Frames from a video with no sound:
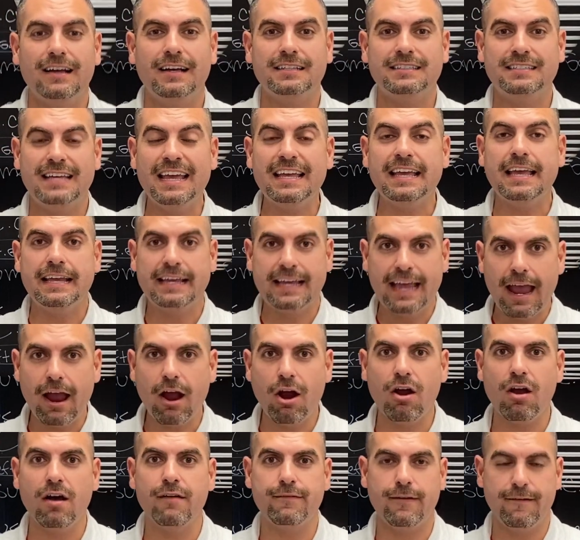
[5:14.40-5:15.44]
taken
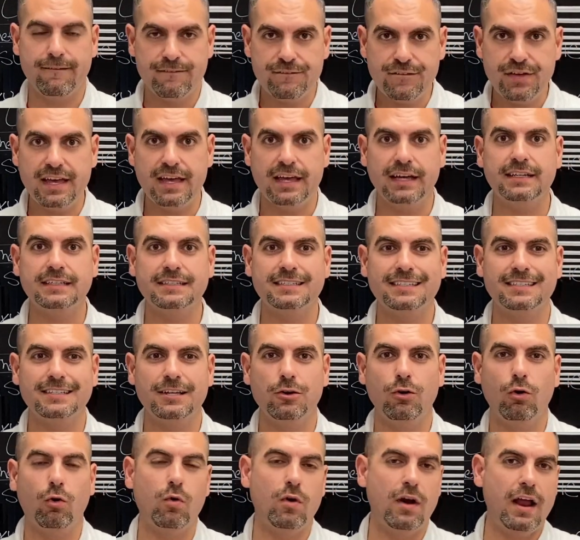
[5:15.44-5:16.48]
care of or fixed,
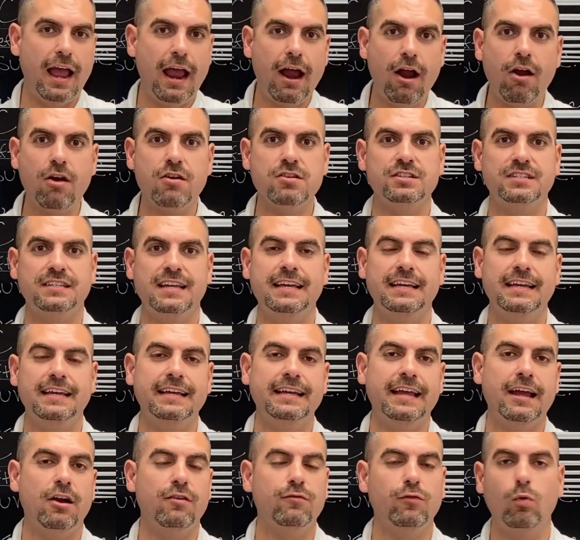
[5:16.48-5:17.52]
or errors taken
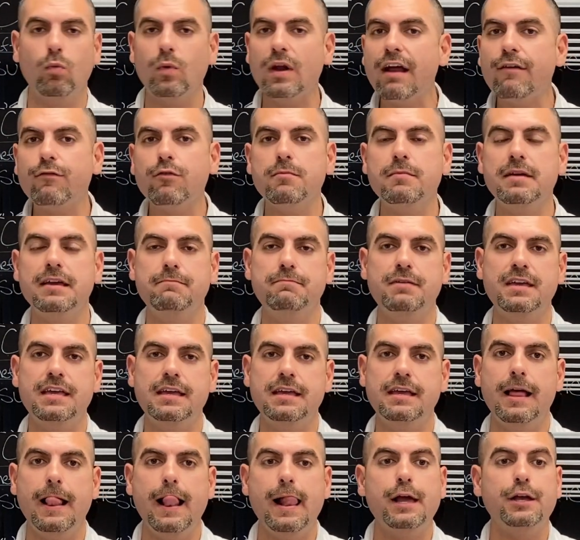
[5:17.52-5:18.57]
care of, or whatever it may
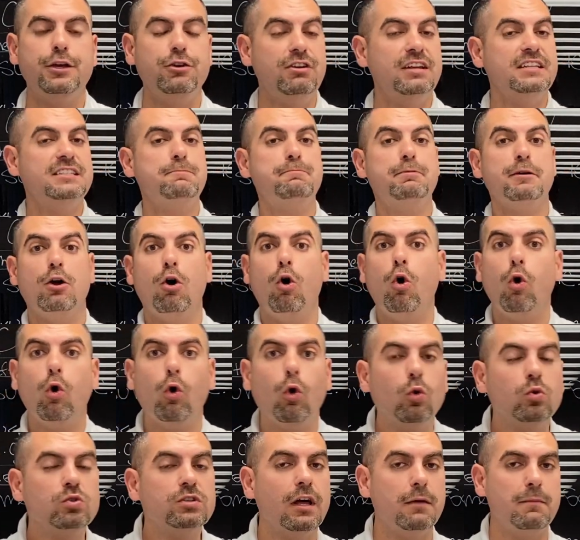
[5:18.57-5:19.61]
be. You need to put a
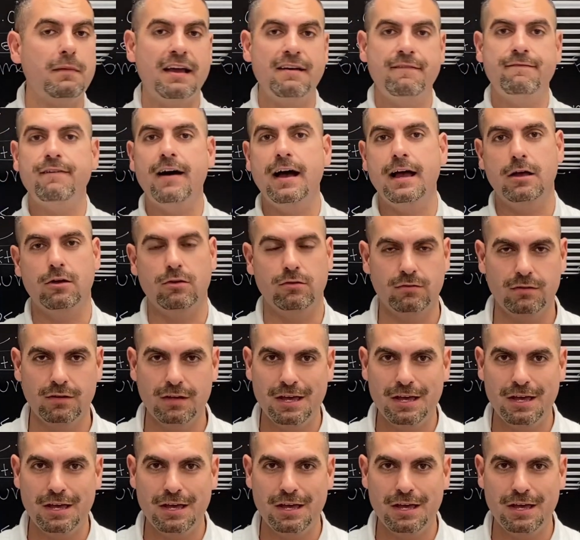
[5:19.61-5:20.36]
hold on my file.